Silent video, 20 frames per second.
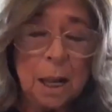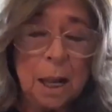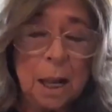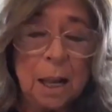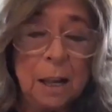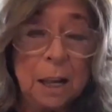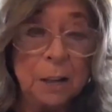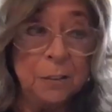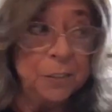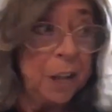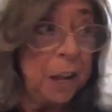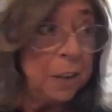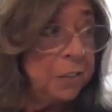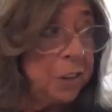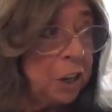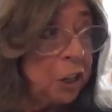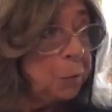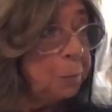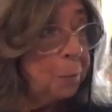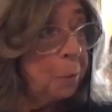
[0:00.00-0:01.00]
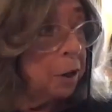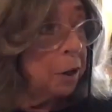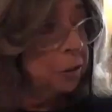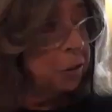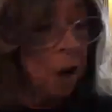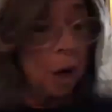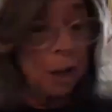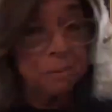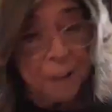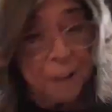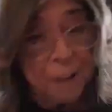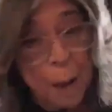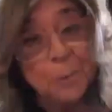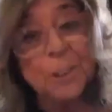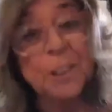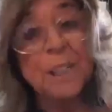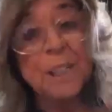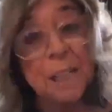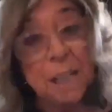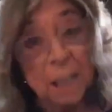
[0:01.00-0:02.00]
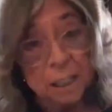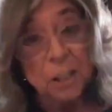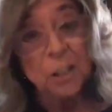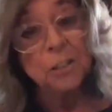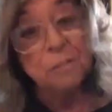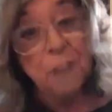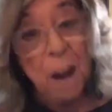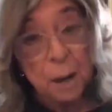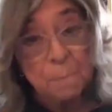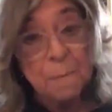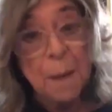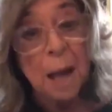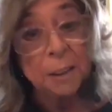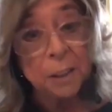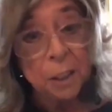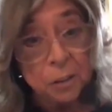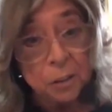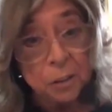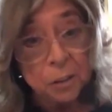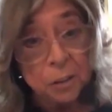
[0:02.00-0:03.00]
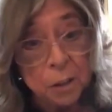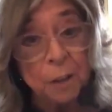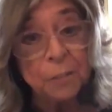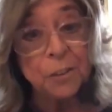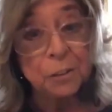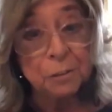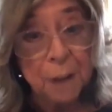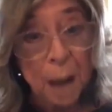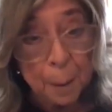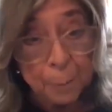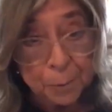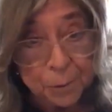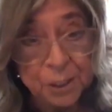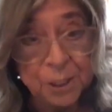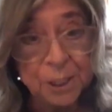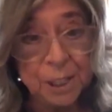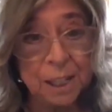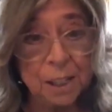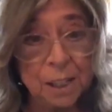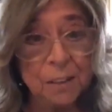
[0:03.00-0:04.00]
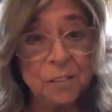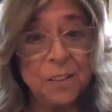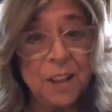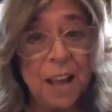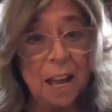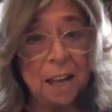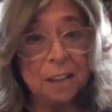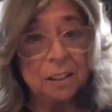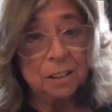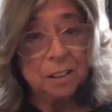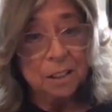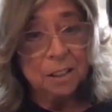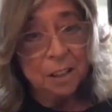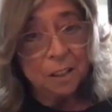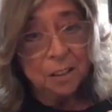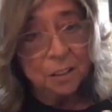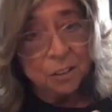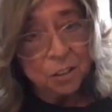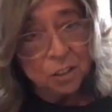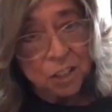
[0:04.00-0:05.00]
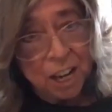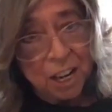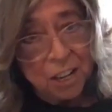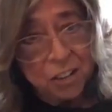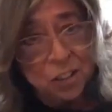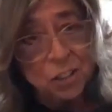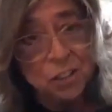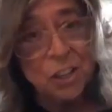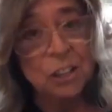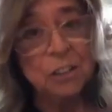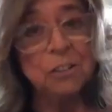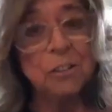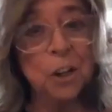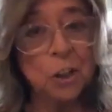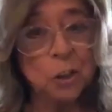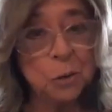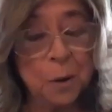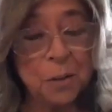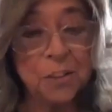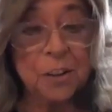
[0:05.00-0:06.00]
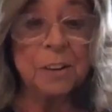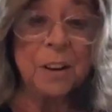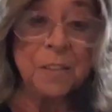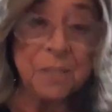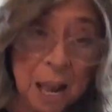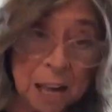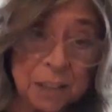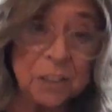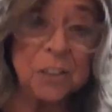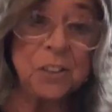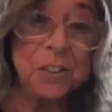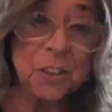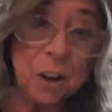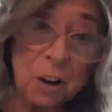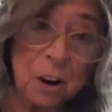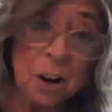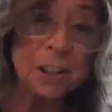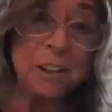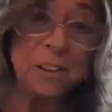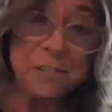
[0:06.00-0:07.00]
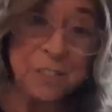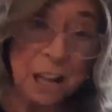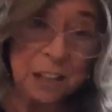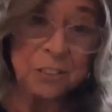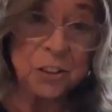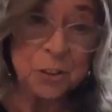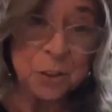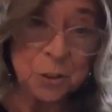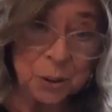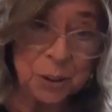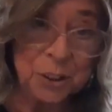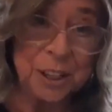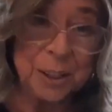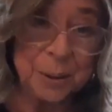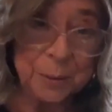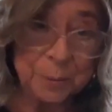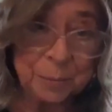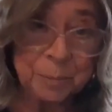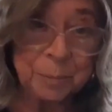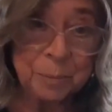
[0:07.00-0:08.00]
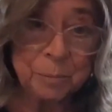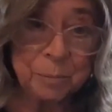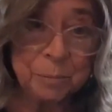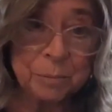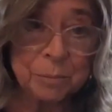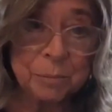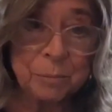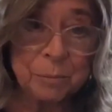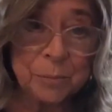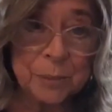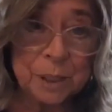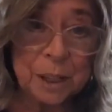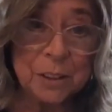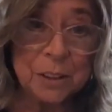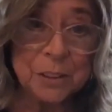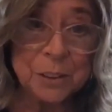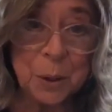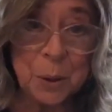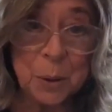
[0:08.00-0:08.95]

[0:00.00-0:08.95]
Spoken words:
in this book, Dark Rhapsody, it is Rachmaninoff's Rhapsody that changes and grows with her, and that is the heart of that story. So,